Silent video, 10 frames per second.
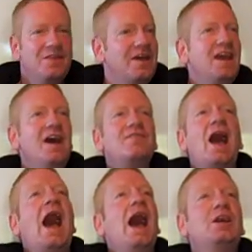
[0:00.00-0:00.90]
they
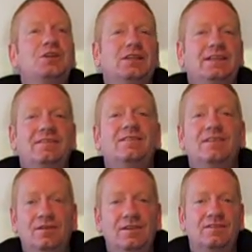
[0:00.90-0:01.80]
have actually,
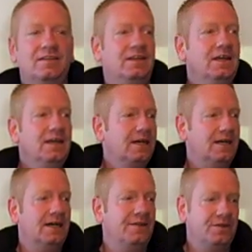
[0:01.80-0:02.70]
seriously,
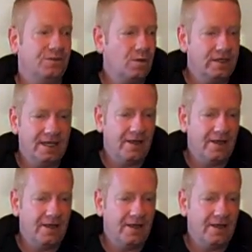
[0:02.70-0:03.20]
there's one